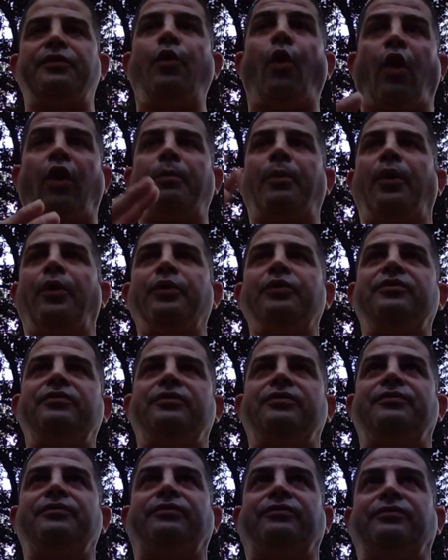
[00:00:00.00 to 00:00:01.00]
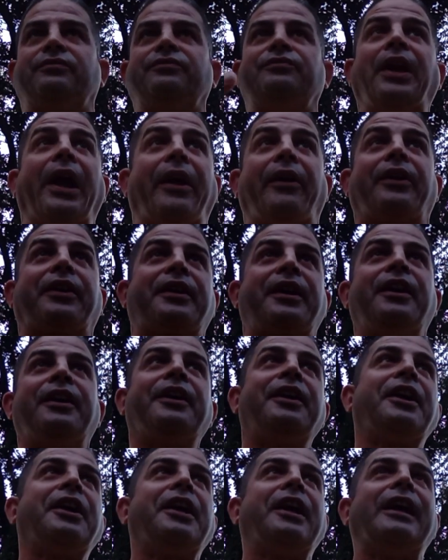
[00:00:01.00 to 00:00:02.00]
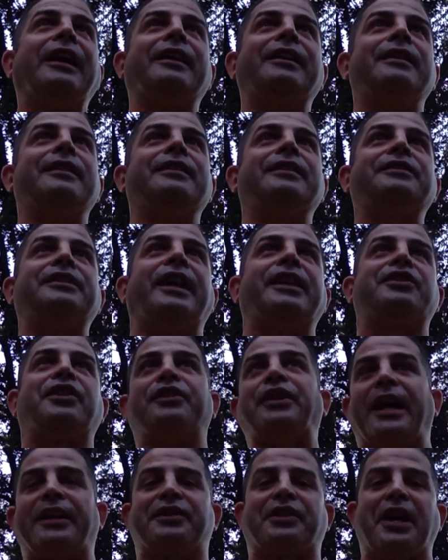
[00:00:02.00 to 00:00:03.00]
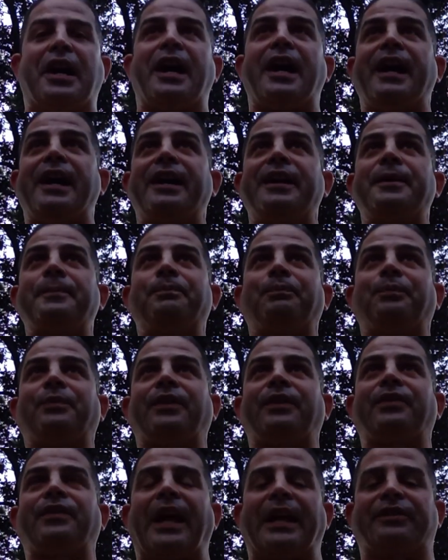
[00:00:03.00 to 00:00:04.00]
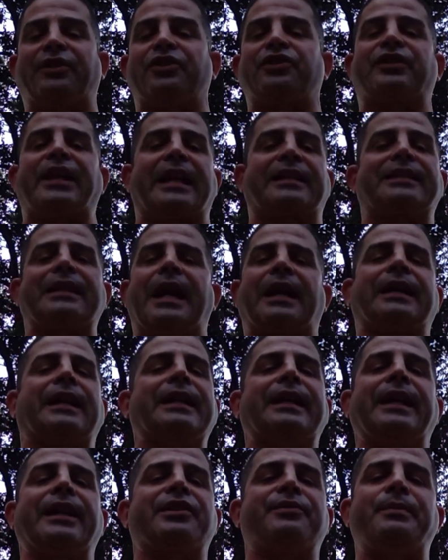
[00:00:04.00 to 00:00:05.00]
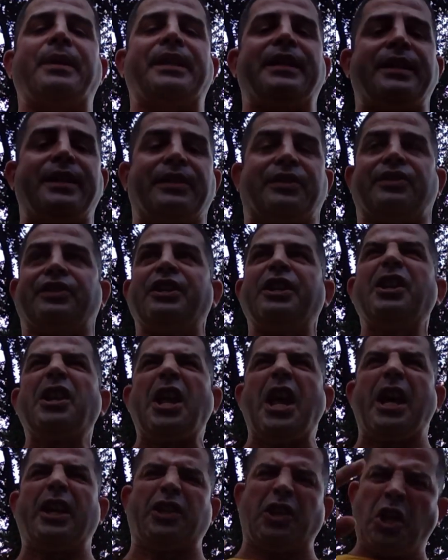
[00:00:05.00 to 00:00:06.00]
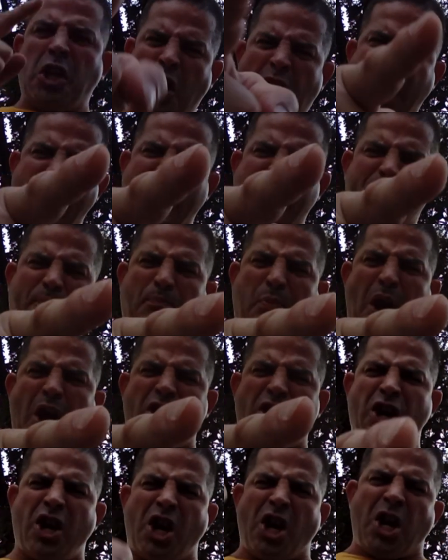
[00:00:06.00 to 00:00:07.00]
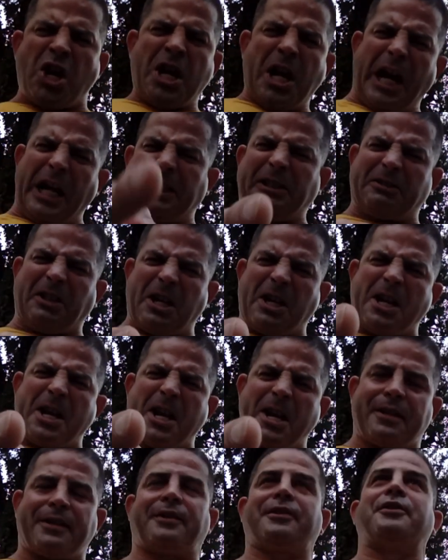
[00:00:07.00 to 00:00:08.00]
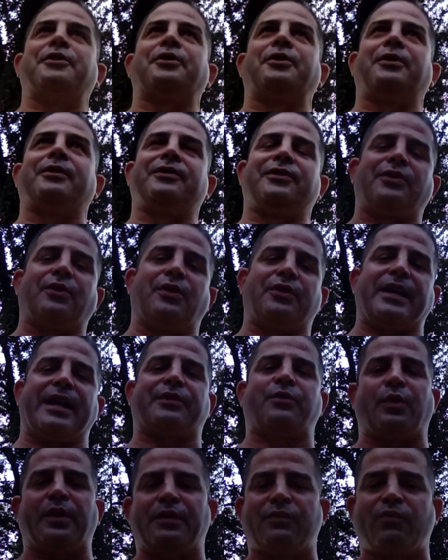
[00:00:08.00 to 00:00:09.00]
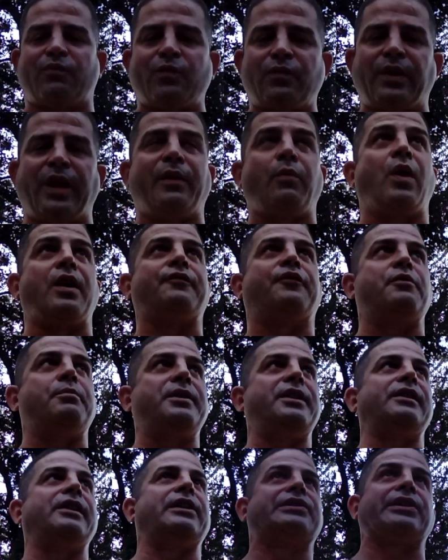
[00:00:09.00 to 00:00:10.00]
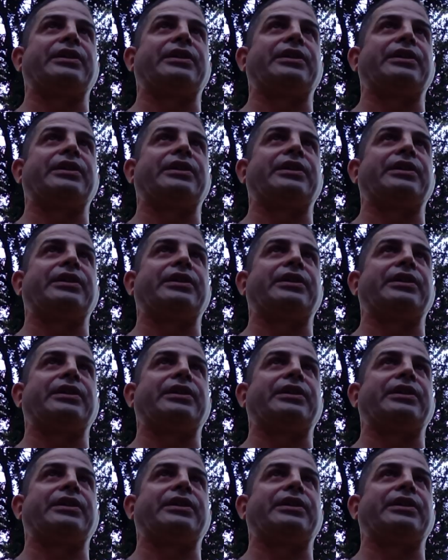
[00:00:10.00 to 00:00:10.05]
normal Derek, that's a nice guy, that's not going to get as many hits as brother, and you know. So that's what they want from me, let's